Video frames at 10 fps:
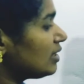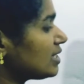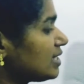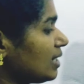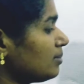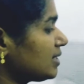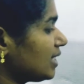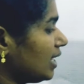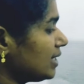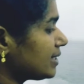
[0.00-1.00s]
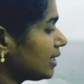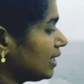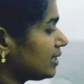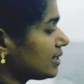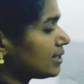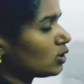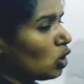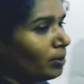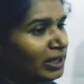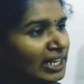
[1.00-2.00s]
The stem cells, it is
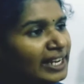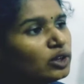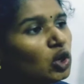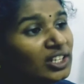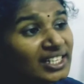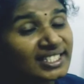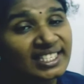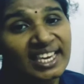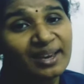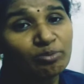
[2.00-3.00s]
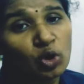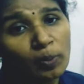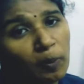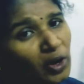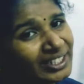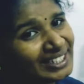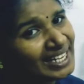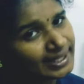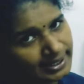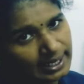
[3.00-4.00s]
commonly called as
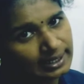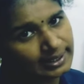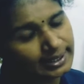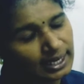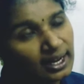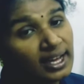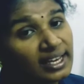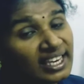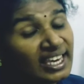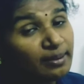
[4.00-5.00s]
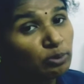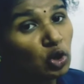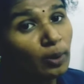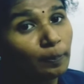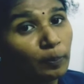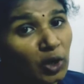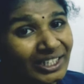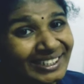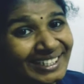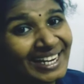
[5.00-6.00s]
hemopoietic cells.
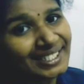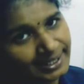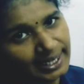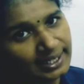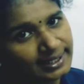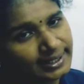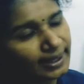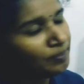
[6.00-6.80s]
Hemopoietic cells.